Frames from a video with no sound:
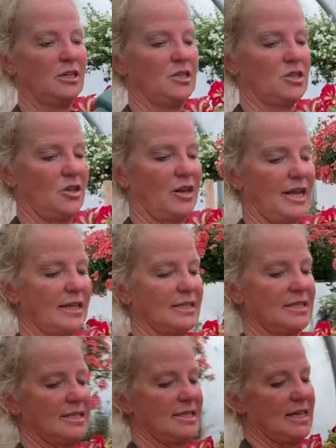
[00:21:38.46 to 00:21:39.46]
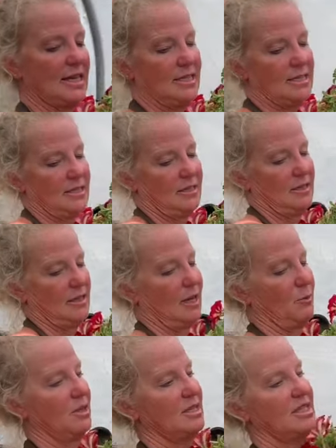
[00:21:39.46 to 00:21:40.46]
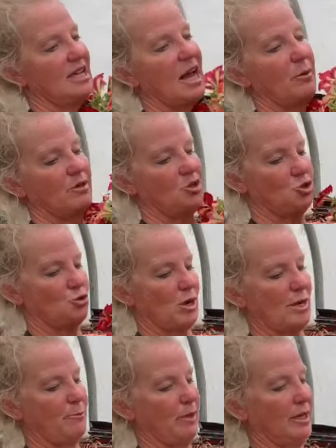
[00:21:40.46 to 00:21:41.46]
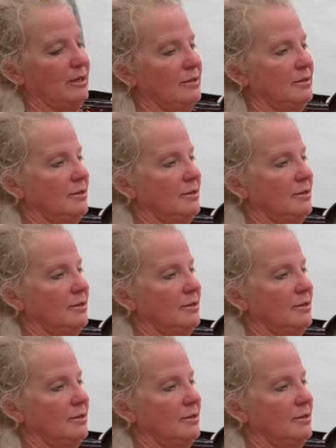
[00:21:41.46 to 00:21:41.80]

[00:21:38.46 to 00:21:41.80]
so that I can see it. I wanna see how it's draping.